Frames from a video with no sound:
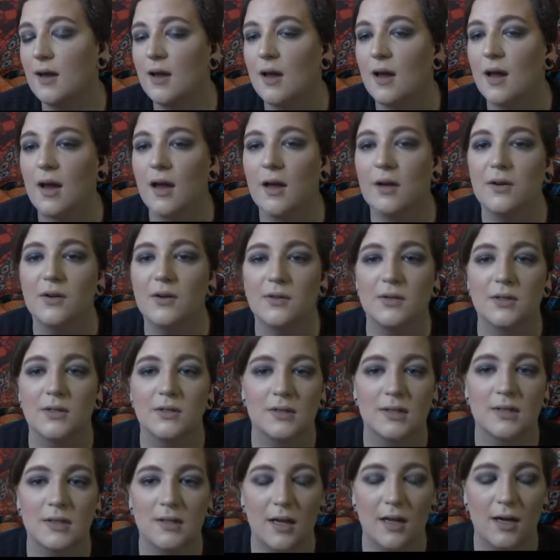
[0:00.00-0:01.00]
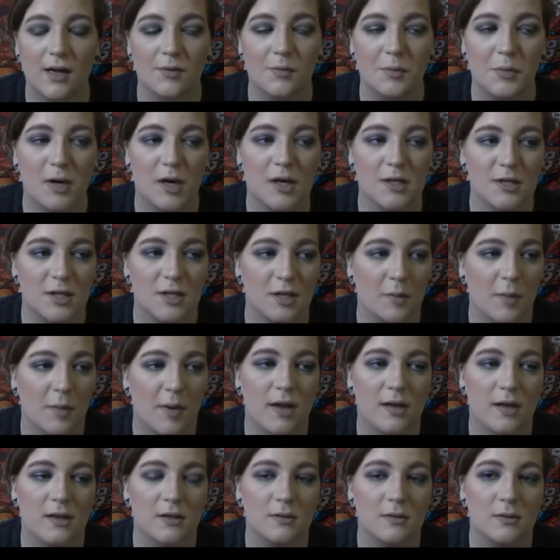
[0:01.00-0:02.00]
I know there's a lot of project
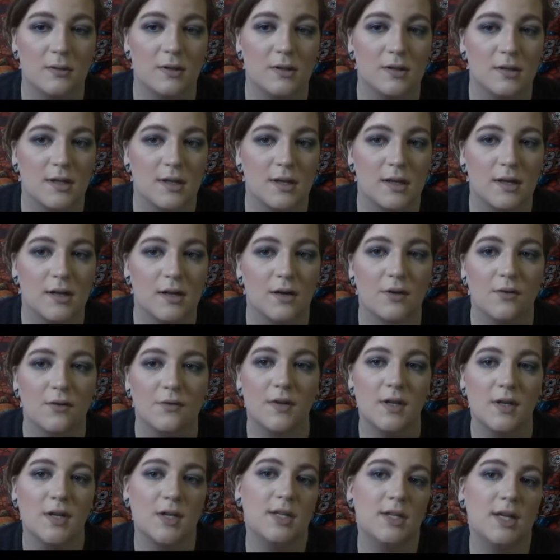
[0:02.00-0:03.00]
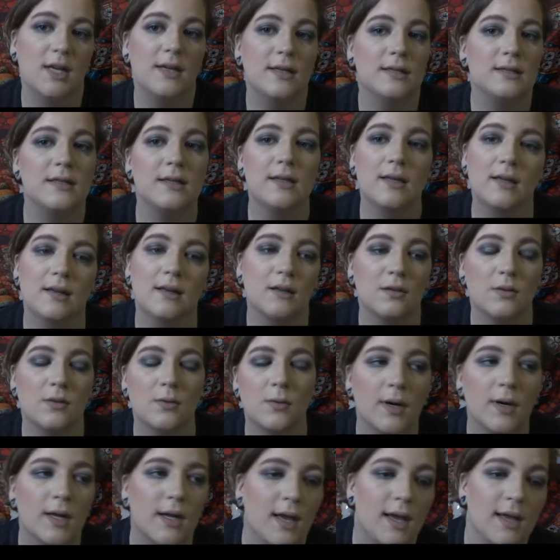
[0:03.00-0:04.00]
pans where it's like, you know, finish 18 in
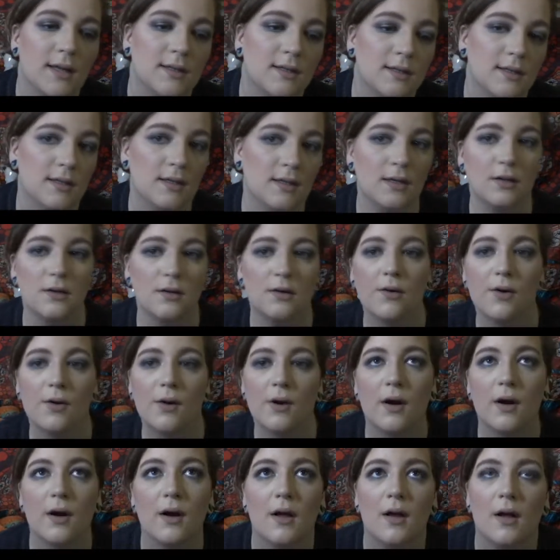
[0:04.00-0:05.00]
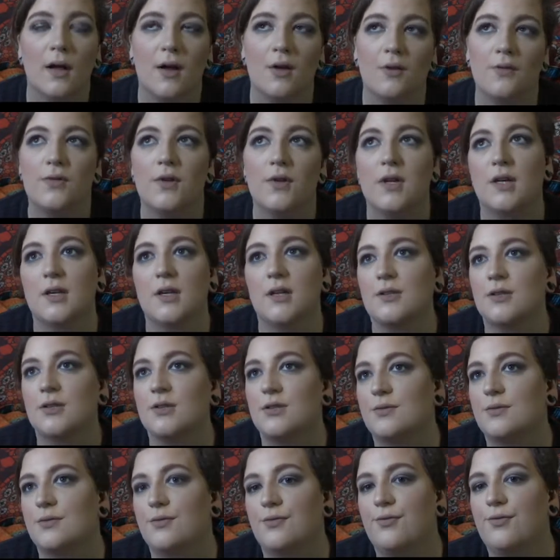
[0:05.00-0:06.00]
2018 or
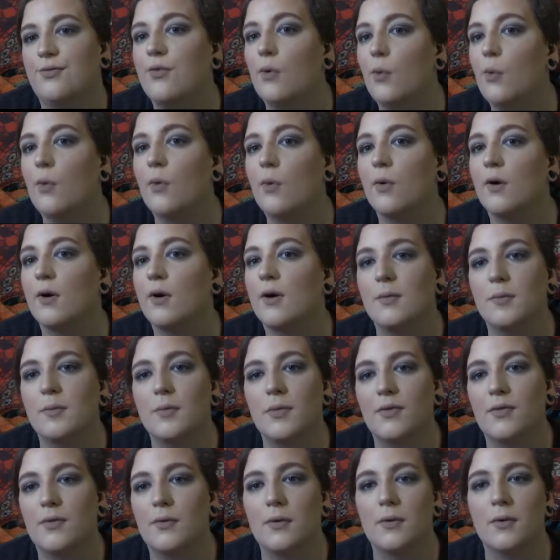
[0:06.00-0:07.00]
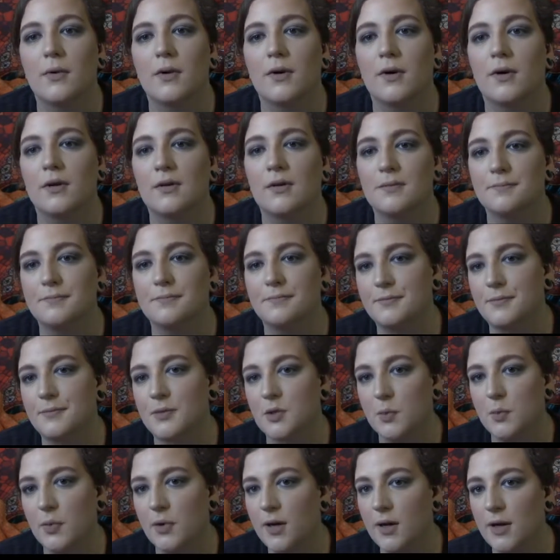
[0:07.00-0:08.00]
finish 4 before
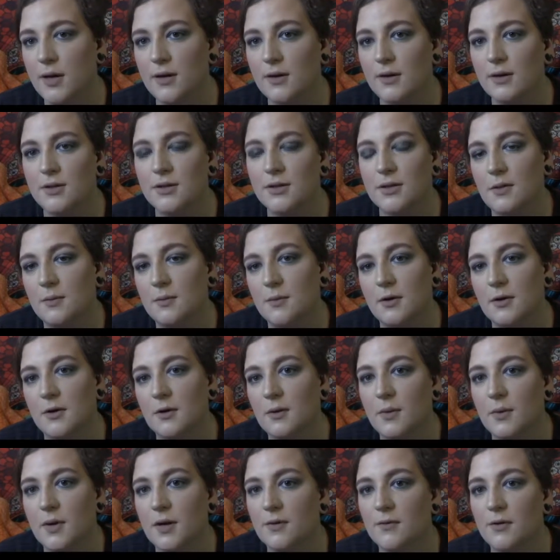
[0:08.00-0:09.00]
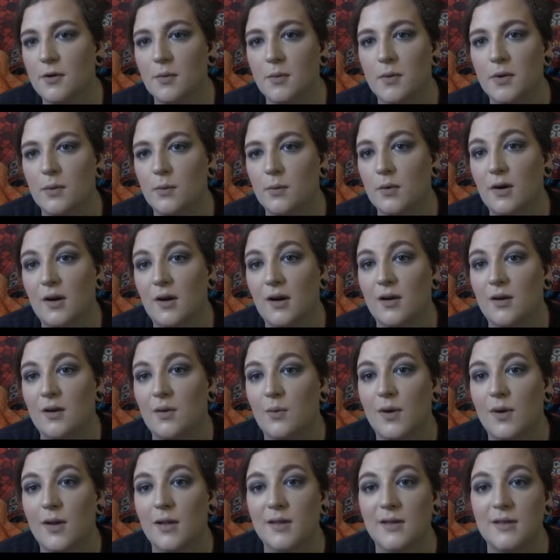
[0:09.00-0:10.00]
spring or summer or whatever, but we're already
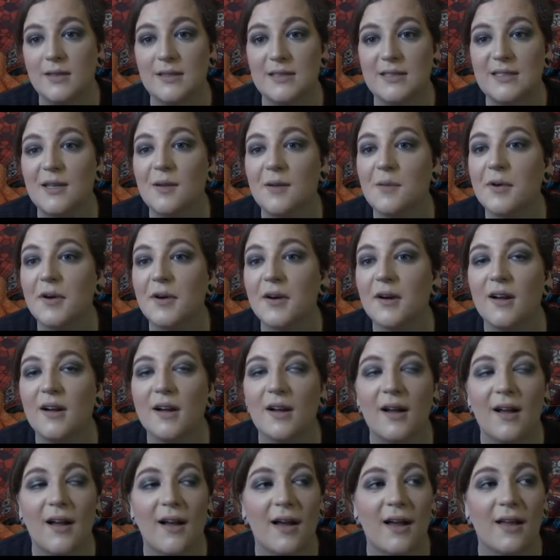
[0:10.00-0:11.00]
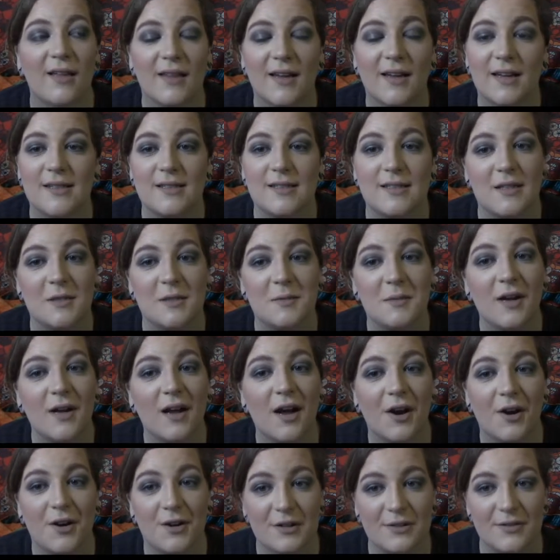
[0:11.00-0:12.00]
well into summer. Like I said, it's been
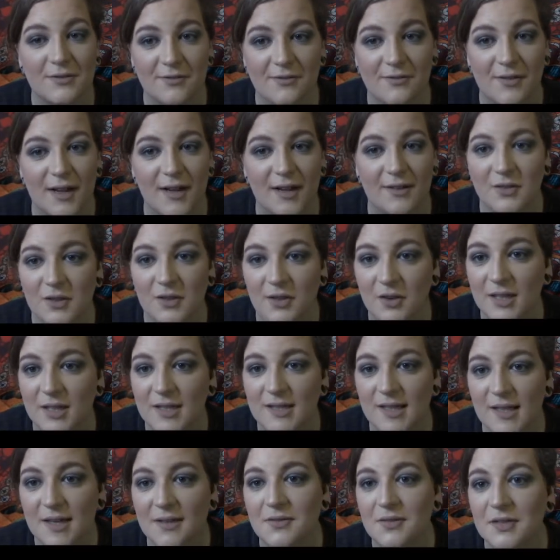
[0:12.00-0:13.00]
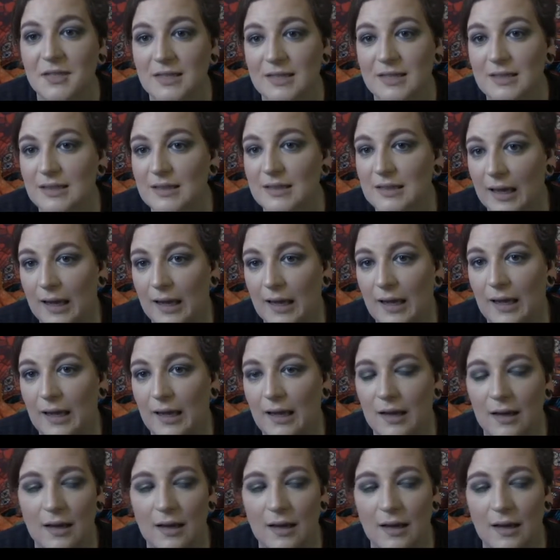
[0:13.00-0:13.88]
105 degrees every single day.